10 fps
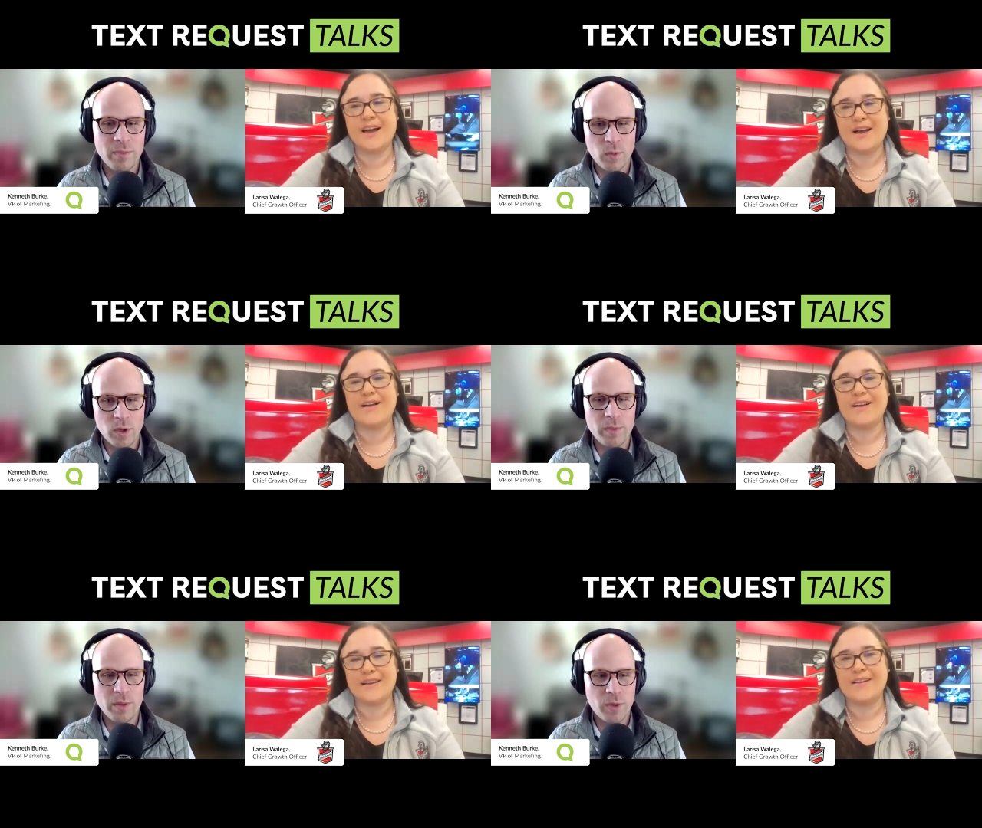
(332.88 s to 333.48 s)

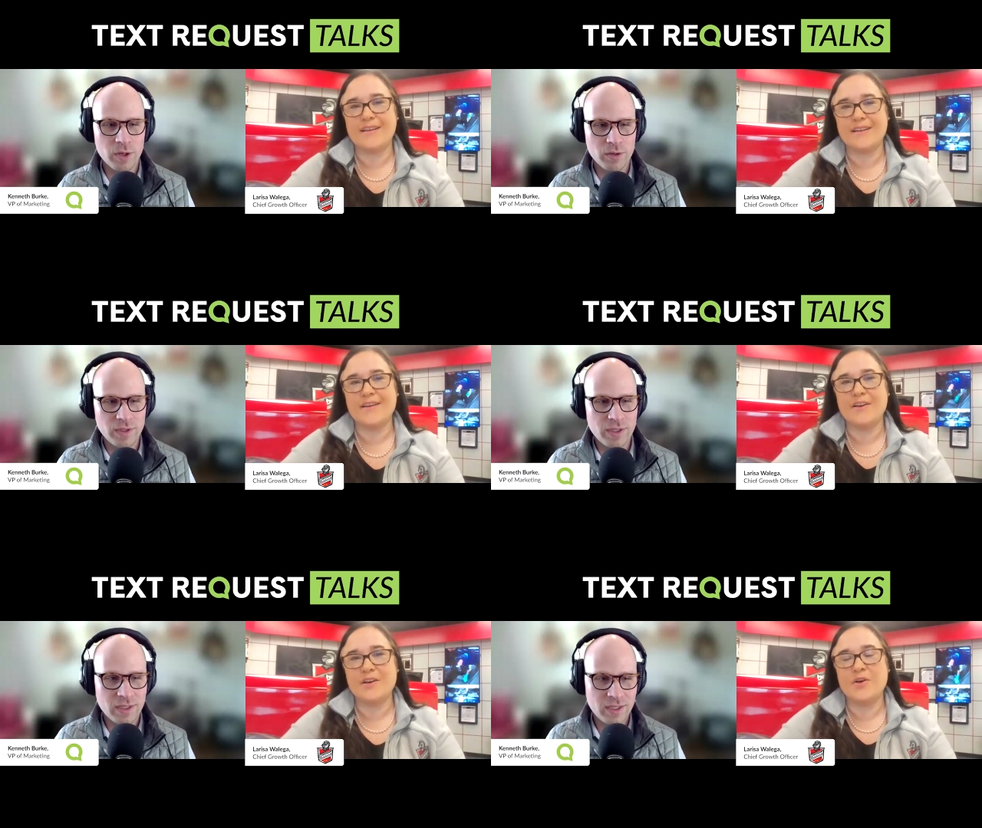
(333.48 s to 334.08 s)
Speaker 1: people want to be a
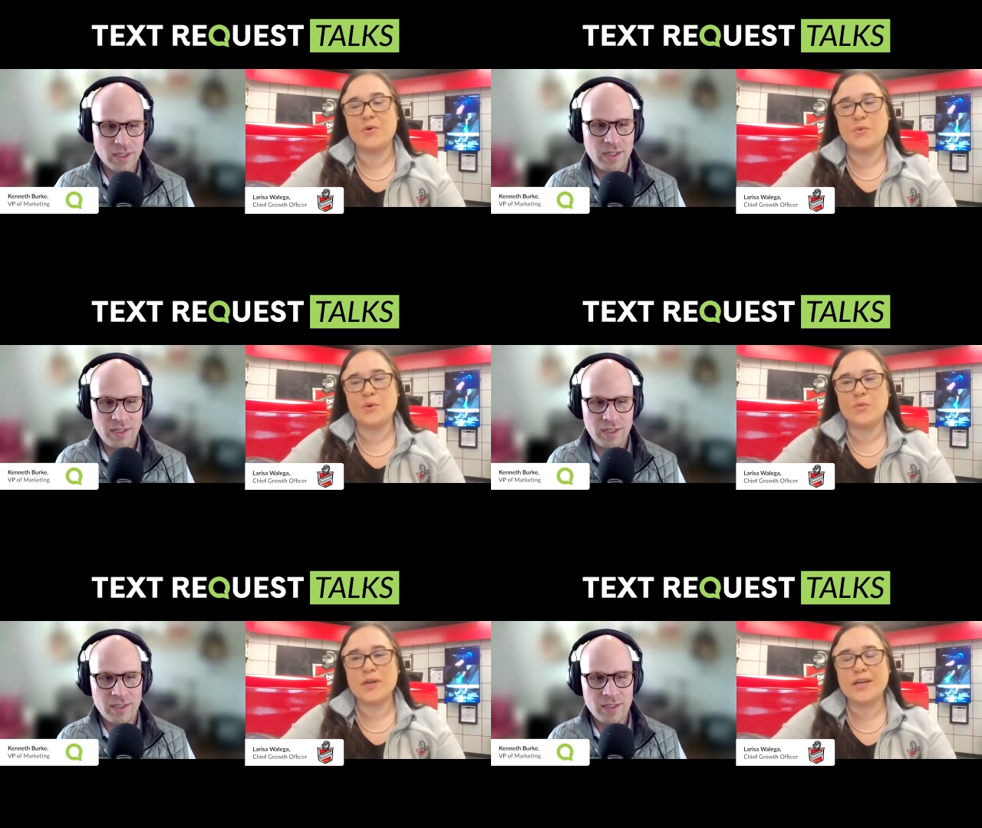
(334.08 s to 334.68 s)
part of it?
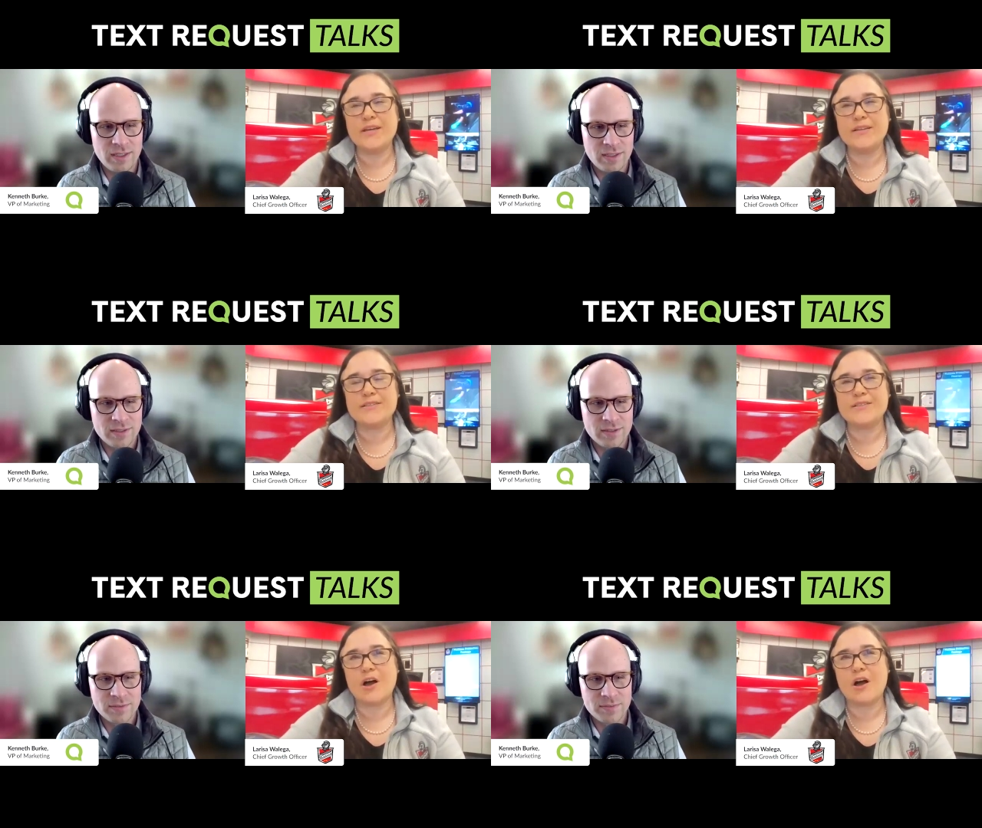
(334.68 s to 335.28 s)
Speaker 2: When
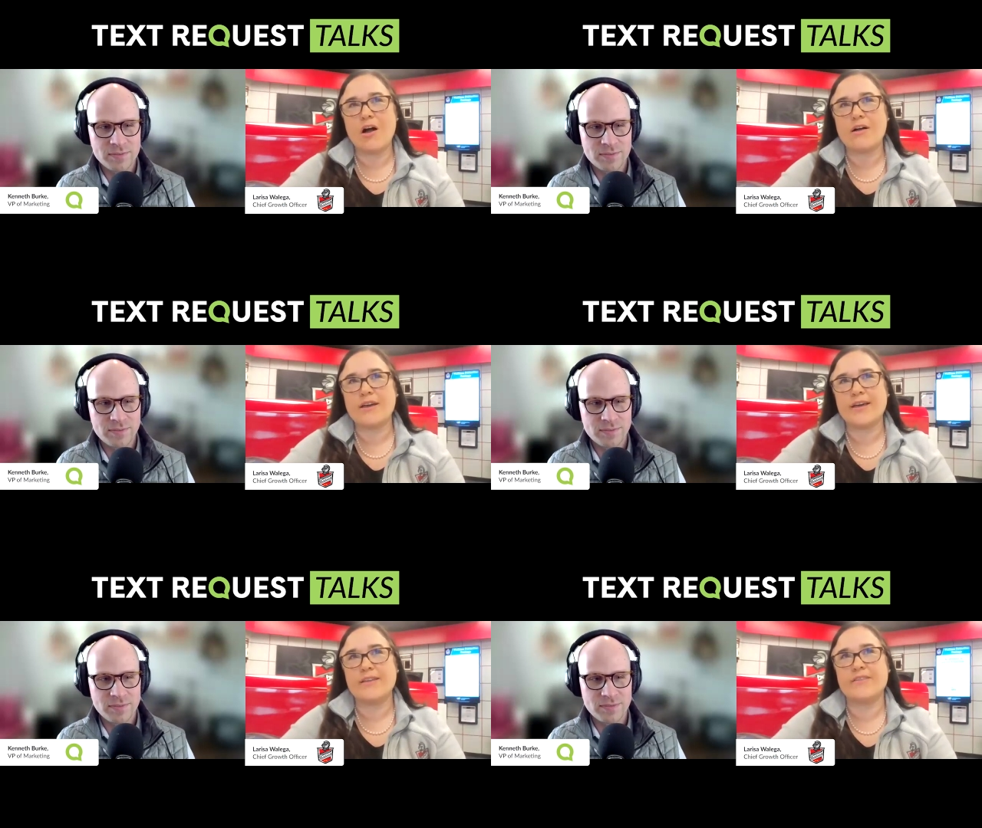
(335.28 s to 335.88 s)
we
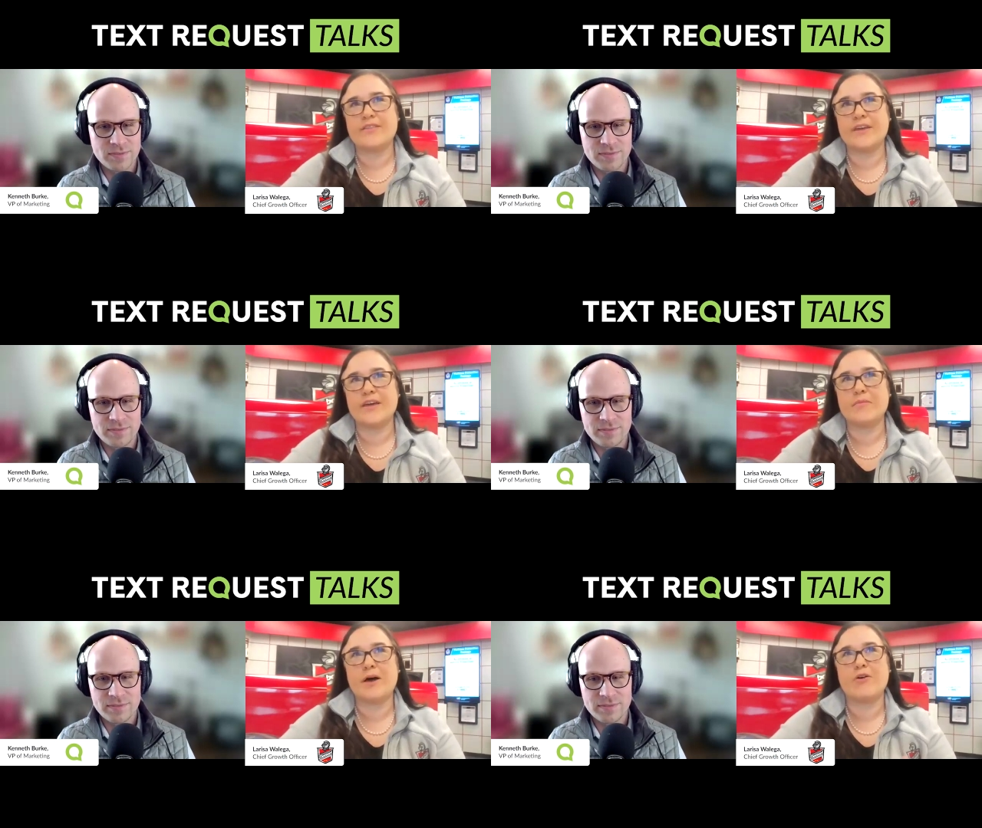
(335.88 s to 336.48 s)
talk and
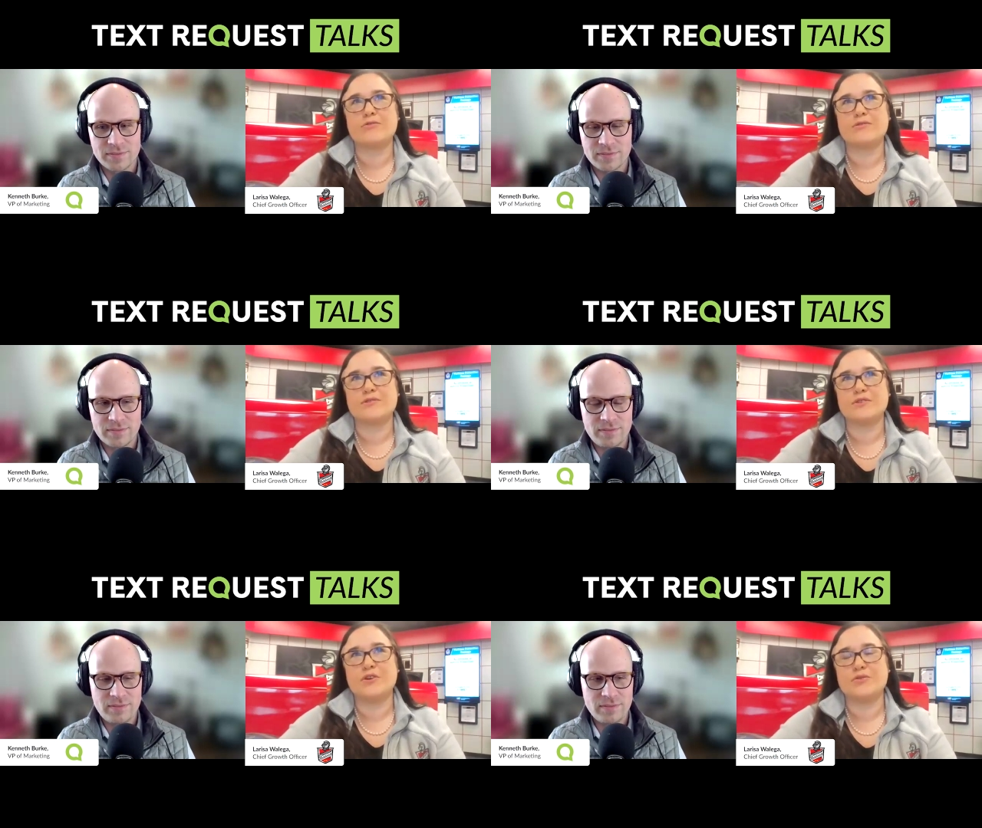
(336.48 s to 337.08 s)
think
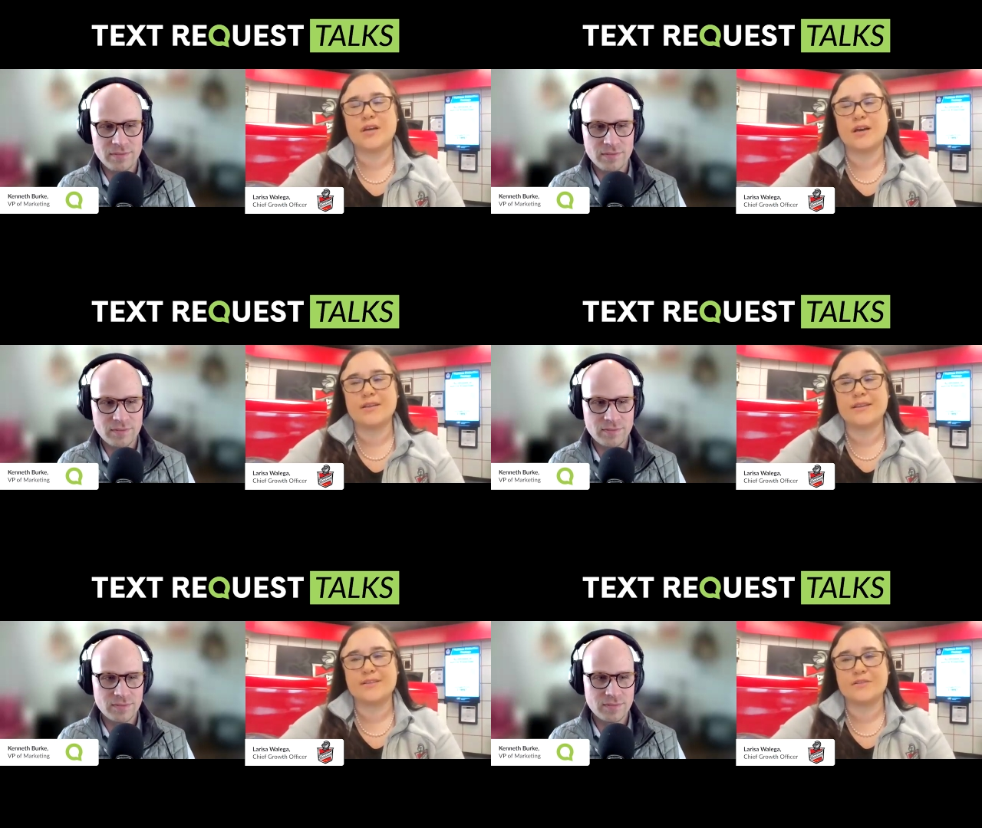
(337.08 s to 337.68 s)
about, you know,
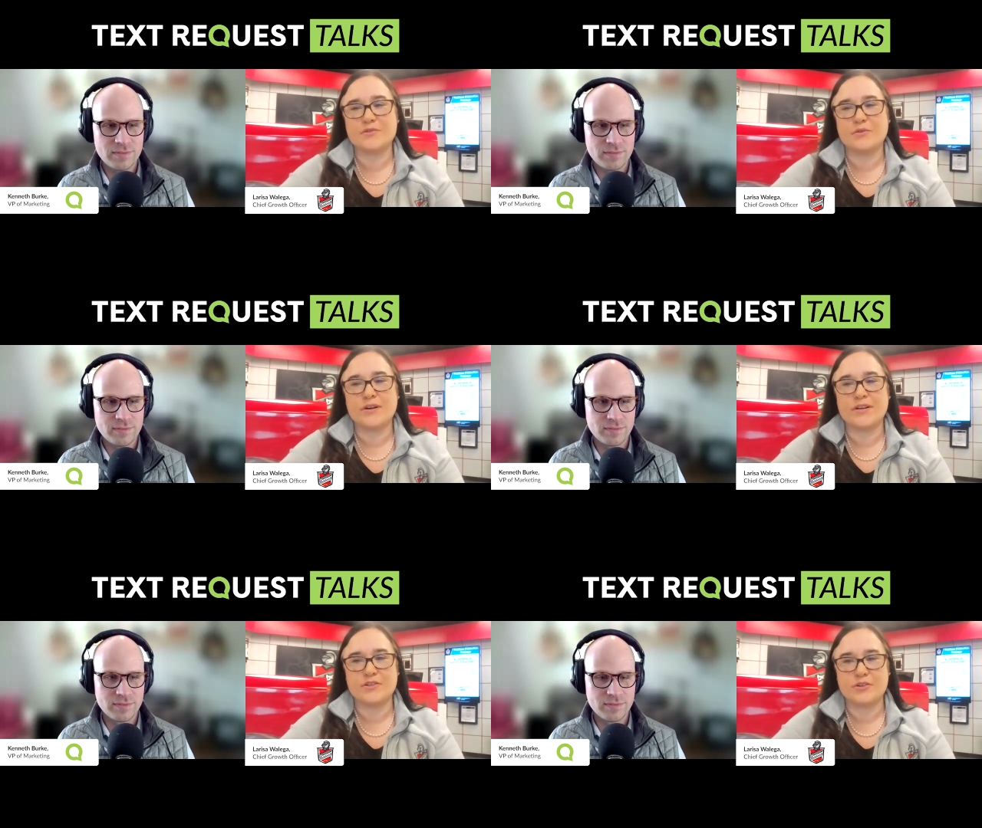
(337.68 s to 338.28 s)
telling that
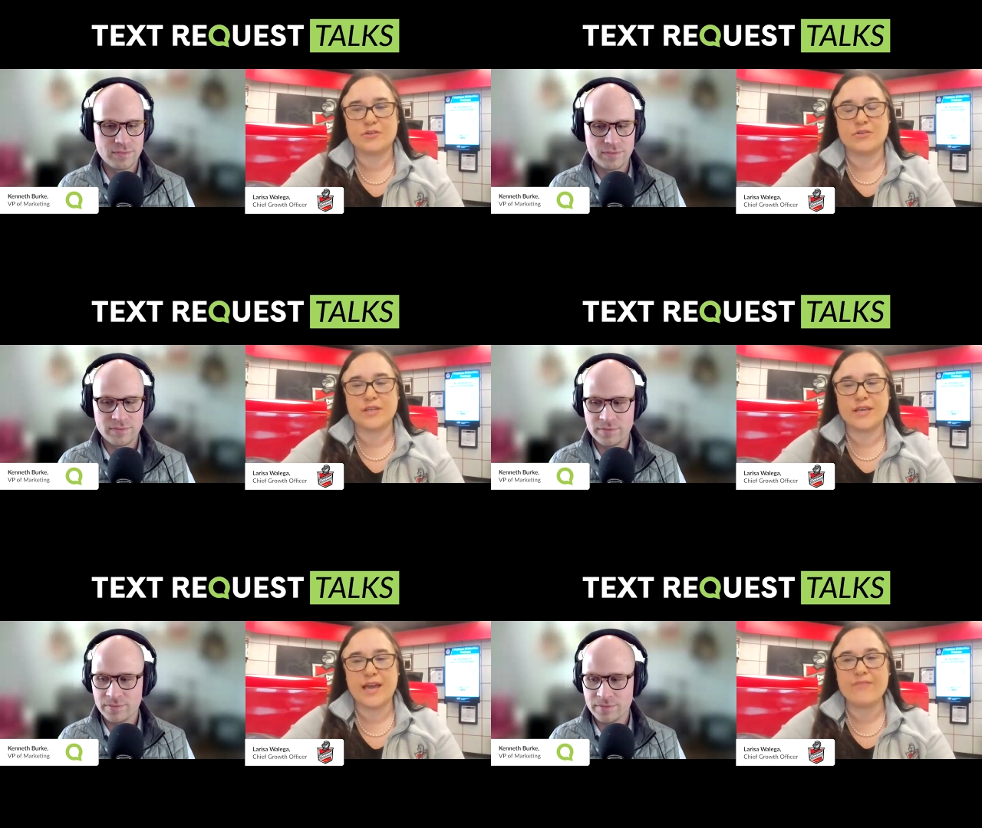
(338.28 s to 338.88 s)
story
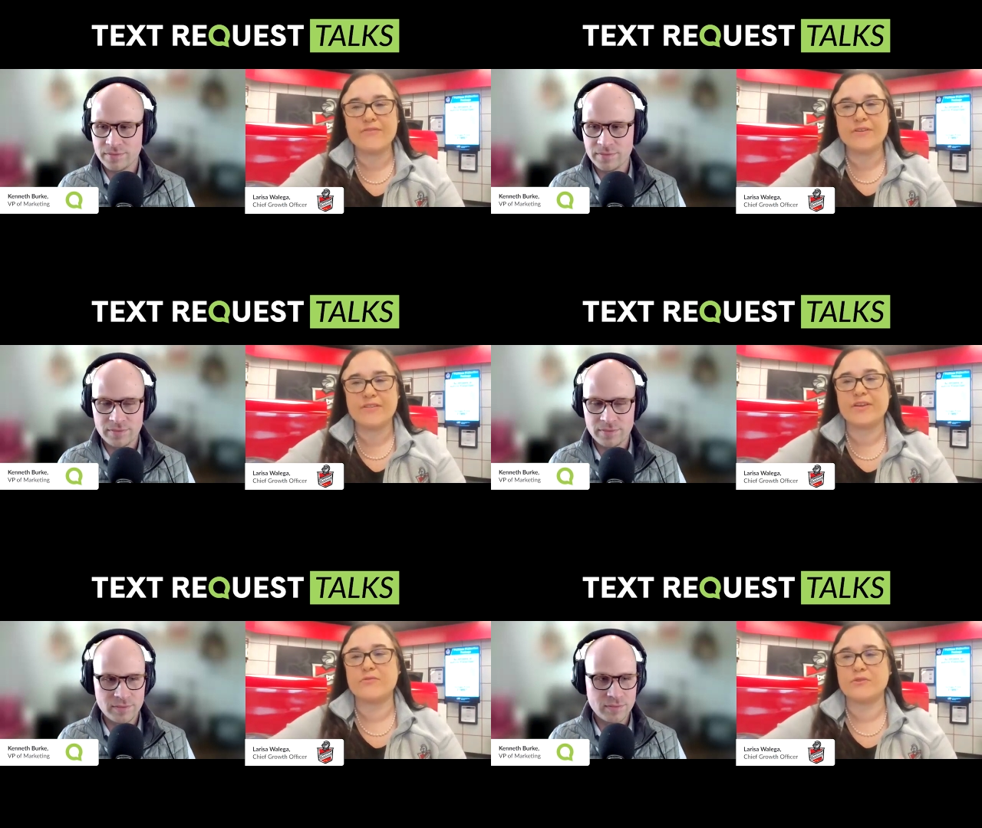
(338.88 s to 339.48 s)
internally,
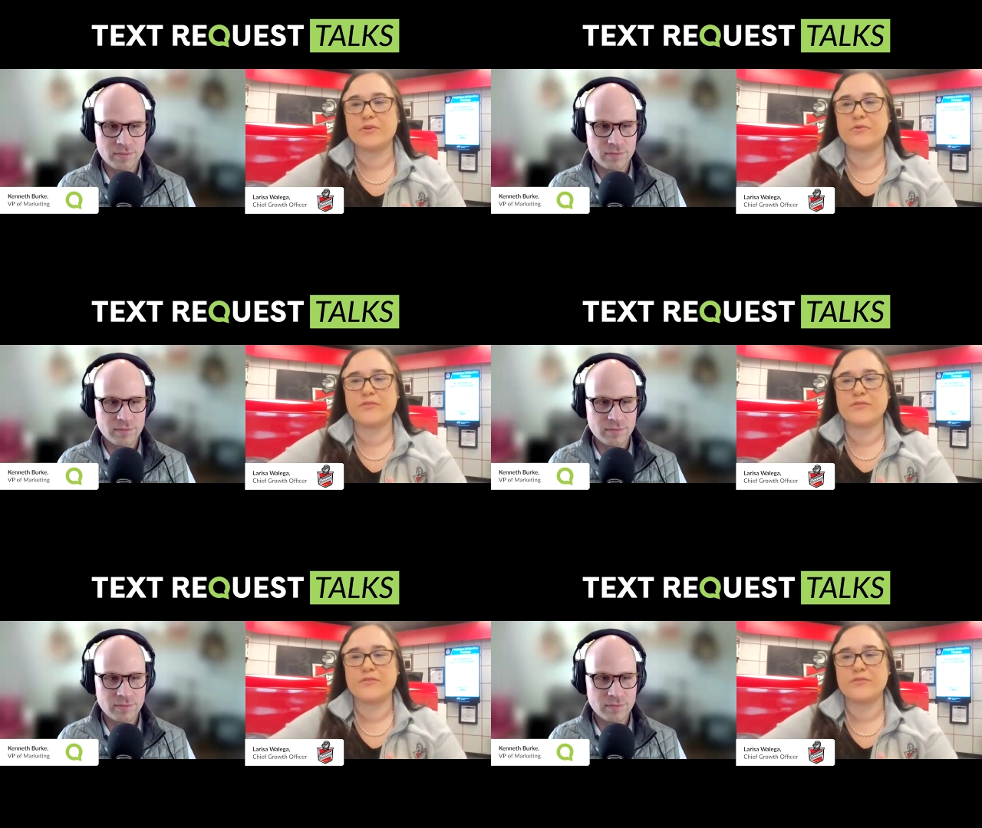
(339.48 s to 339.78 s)
everything really